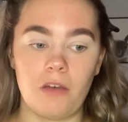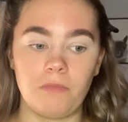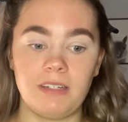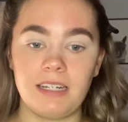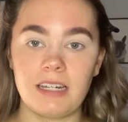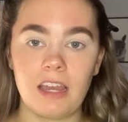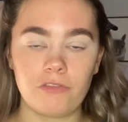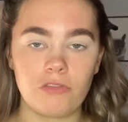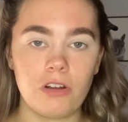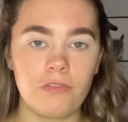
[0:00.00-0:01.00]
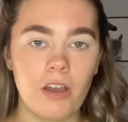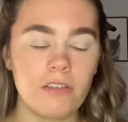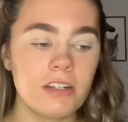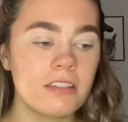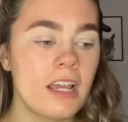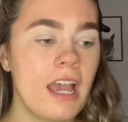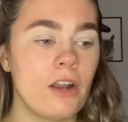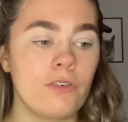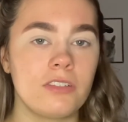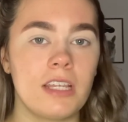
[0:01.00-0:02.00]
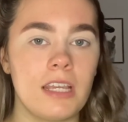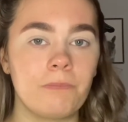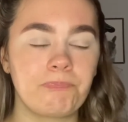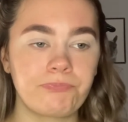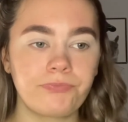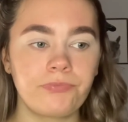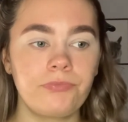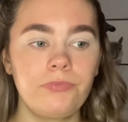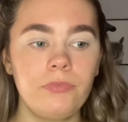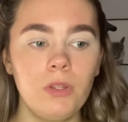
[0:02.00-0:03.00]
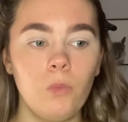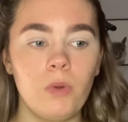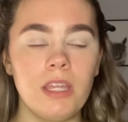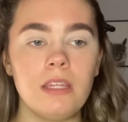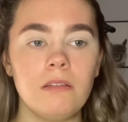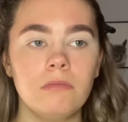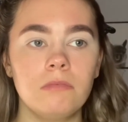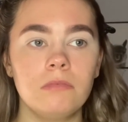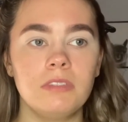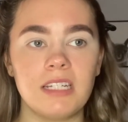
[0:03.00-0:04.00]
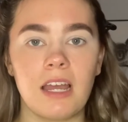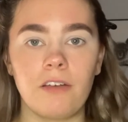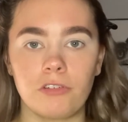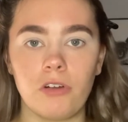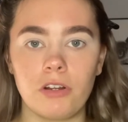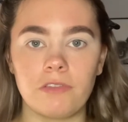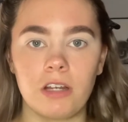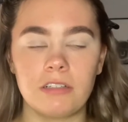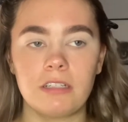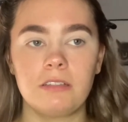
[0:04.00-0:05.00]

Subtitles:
didn't have coronavirus. And obviously we didn't have coronavirus.